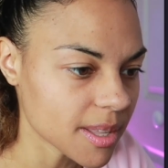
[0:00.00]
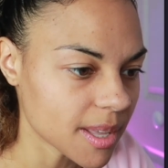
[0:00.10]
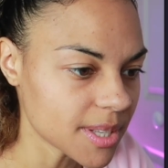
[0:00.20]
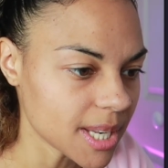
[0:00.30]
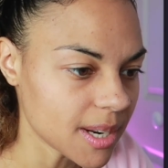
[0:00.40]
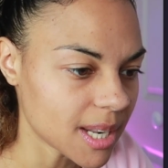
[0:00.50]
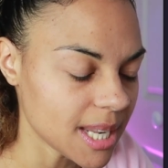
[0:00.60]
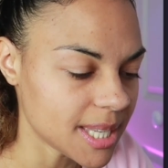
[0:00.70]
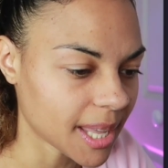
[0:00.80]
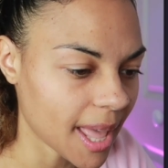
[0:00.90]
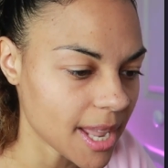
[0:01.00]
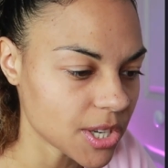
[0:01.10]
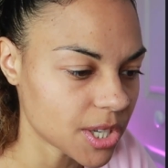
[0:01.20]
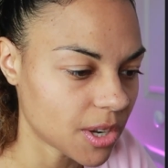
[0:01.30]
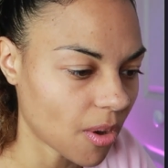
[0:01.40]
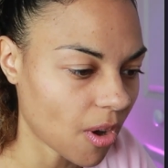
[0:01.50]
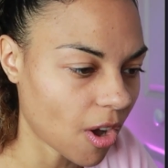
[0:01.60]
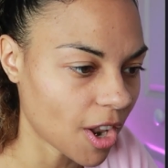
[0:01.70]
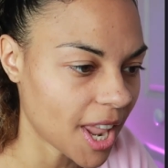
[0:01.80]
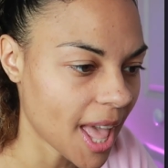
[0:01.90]
gives a little indication
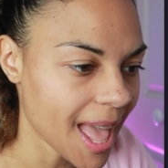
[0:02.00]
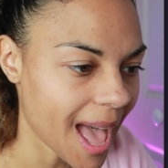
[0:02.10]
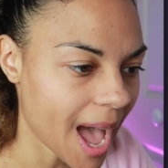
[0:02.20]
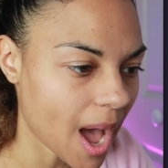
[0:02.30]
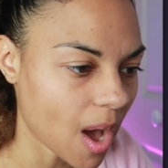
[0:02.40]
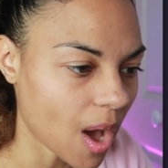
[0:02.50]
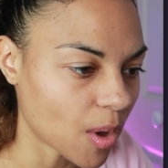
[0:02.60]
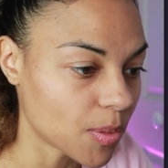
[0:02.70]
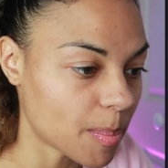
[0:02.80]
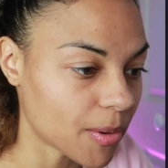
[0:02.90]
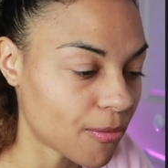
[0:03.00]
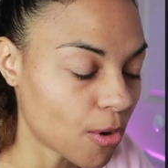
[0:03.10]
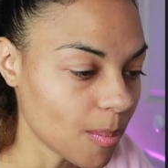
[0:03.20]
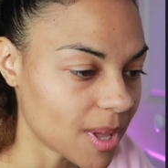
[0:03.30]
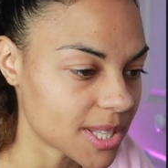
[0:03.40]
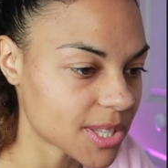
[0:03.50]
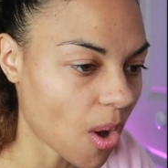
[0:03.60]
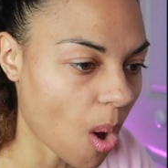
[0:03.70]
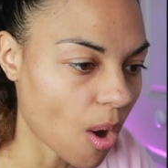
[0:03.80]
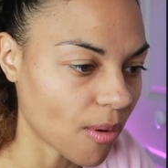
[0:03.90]
on the performance
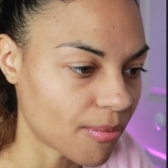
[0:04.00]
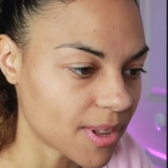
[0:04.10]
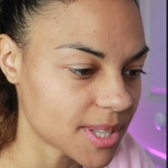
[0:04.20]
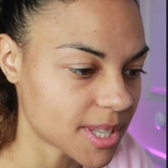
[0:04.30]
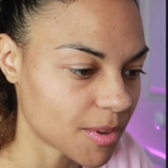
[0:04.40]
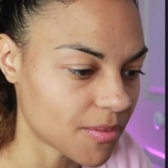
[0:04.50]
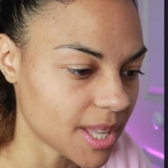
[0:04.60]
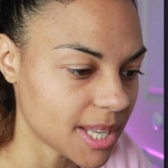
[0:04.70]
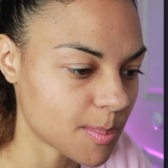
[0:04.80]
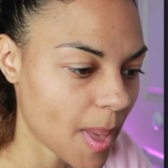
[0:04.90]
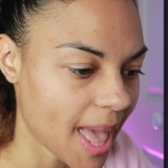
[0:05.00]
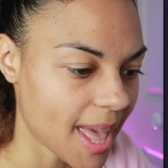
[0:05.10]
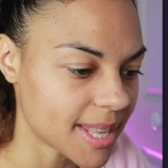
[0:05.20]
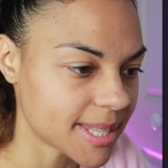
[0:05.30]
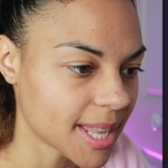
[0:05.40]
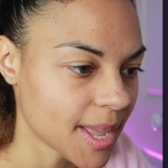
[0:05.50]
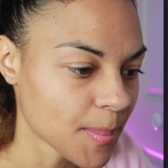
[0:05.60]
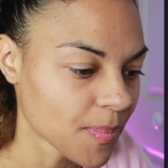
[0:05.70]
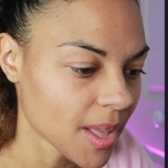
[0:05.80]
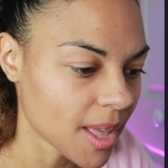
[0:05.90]
of some of these pairs.
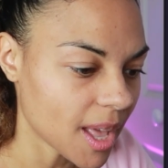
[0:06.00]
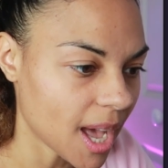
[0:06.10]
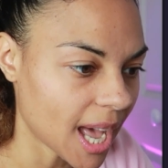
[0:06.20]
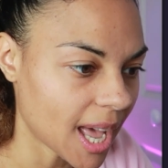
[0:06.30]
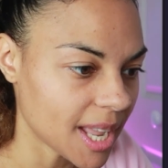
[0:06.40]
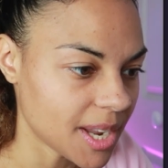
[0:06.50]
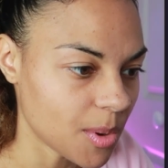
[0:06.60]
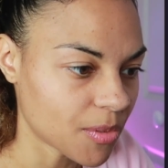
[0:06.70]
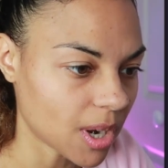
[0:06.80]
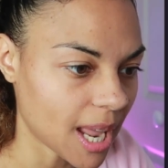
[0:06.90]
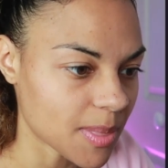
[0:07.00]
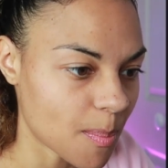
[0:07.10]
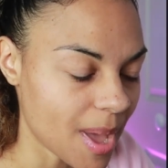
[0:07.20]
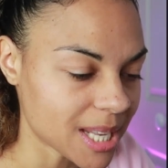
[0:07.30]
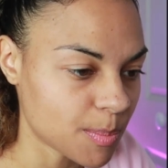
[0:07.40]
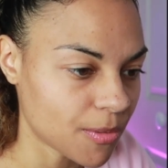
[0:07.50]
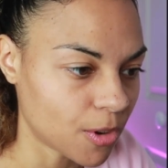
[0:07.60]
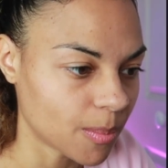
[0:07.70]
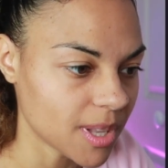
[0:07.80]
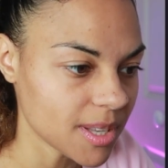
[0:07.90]
Here we've got like the best
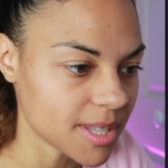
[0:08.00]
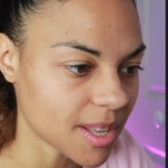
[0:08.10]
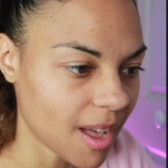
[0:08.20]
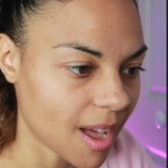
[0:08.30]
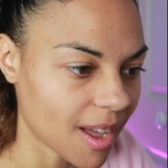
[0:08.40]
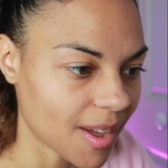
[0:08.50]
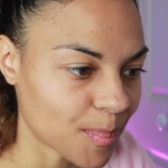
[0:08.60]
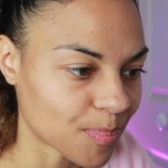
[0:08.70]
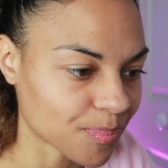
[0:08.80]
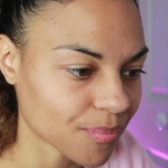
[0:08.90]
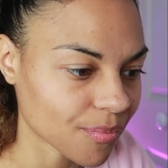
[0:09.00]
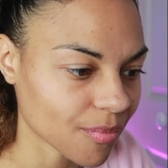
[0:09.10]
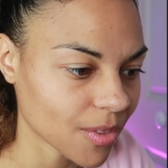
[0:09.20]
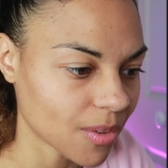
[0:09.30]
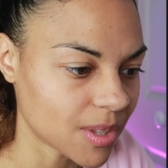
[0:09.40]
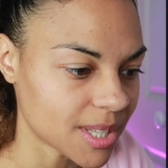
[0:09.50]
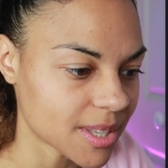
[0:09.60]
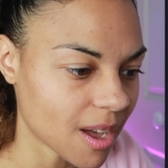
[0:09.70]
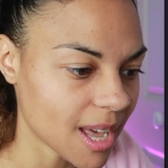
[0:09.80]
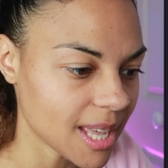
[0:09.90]
performers on this
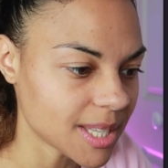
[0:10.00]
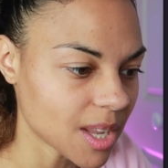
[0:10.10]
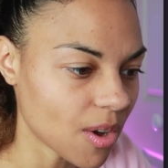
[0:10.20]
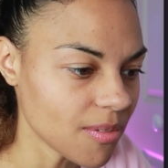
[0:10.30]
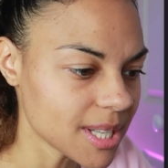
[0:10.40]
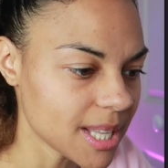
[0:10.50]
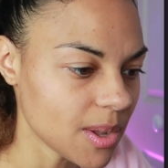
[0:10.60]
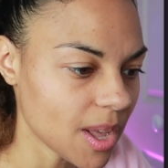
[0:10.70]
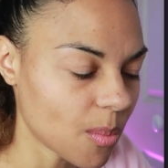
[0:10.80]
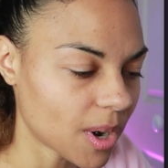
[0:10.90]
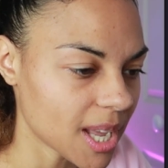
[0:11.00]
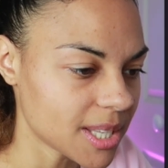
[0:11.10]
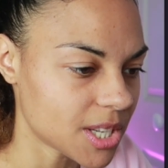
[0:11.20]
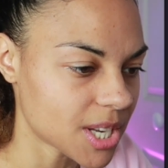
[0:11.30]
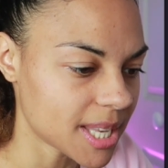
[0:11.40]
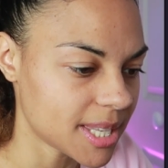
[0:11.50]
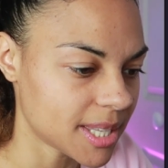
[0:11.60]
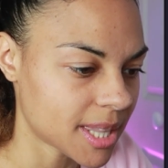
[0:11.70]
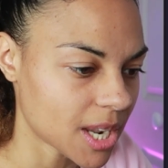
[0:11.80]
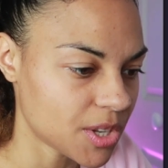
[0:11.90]
side. Obviously, what I suggest
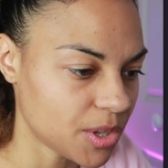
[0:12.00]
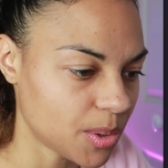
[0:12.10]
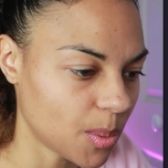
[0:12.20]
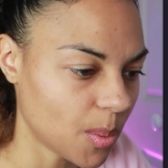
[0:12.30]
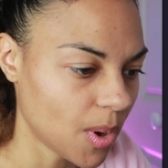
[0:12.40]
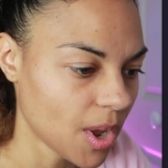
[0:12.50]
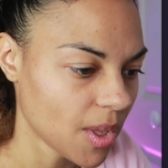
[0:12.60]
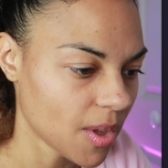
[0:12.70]
is that you